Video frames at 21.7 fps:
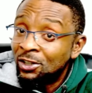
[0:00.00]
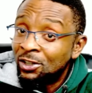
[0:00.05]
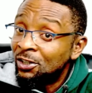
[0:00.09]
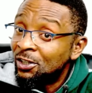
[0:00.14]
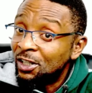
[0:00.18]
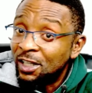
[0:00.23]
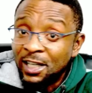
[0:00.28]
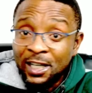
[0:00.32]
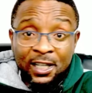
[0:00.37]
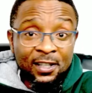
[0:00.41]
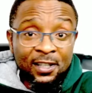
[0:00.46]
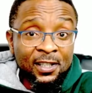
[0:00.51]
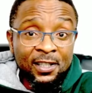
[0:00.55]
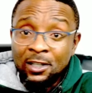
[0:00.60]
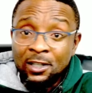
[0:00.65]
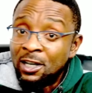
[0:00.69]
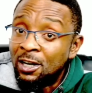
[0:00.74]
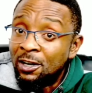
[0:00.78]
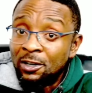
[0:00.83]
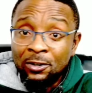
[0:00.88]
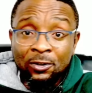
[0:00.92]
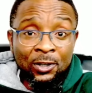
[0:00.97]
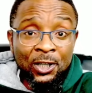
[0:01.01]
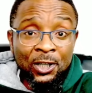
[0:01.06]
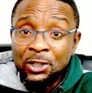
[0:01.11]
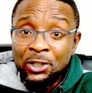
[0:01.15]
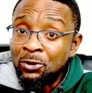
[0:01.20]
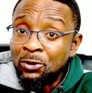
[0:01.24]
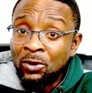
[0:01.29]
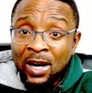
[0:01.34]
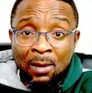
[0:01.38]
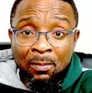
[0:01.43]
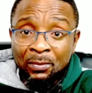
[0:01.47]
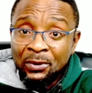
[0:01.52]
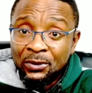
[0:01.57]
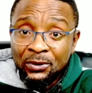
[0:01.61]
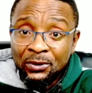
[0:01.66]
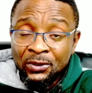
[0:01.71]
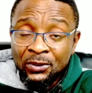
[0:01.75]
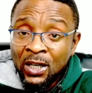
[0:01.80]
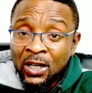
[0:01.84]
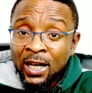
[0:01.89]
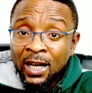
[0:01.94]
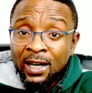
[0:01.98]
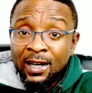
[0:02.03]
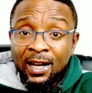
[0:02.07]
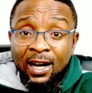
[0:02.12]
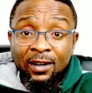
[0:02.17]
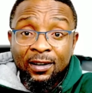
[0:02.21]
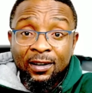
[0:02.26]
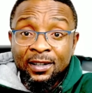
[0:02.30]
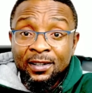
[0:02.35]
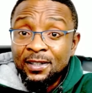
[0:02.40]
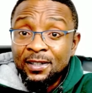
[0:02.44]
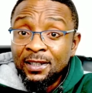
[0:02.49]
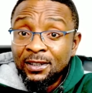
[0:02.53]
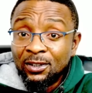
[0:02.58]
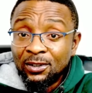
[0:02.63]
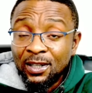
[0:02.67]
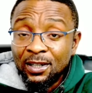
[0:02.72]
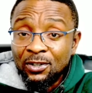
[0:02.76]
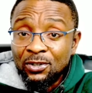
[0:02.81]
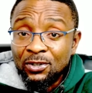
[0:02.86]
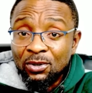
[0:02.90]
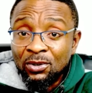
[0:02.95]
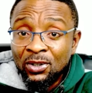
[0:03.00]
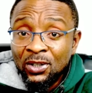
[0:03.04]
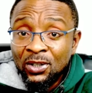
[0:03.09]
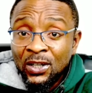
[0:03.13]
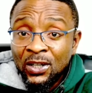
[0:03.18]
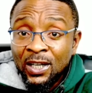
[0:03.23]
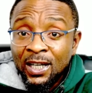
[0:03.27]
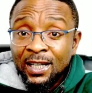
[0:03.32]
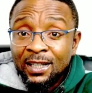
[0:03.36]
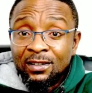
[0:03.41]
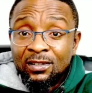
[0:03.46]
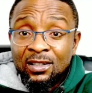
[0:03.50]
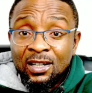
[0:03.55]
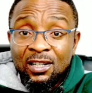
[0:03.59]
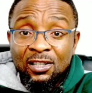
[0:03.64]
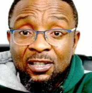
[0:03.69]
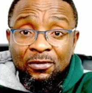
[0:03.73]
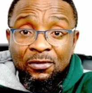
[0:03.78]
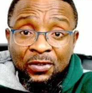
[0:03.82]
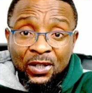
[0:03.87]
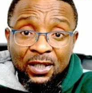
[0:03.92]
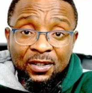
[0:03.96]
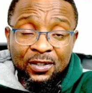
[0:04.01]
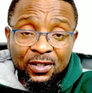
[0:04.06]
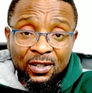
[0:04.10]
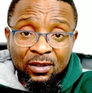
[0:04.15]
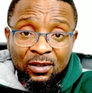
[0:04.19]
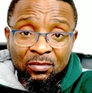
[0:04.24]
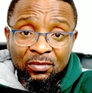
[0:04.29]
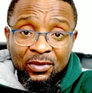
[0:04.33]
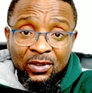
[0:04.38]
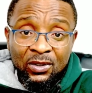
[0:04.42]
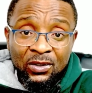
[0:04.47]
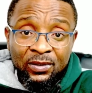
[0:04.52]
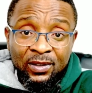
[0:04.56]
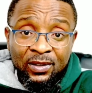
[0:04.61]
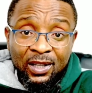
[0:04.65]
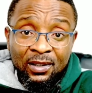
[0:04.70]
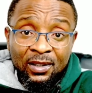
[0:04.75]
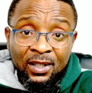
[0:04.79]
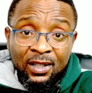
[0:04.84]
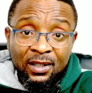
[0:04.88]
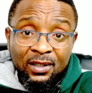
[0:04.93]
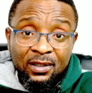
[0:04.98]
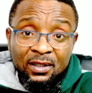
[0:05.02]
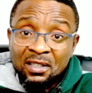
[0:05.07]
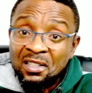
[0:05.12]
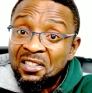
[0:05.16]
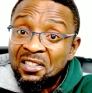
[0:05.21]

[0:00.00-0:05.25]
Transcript: Is not going to happen. Now, listen to this. So, this victim is a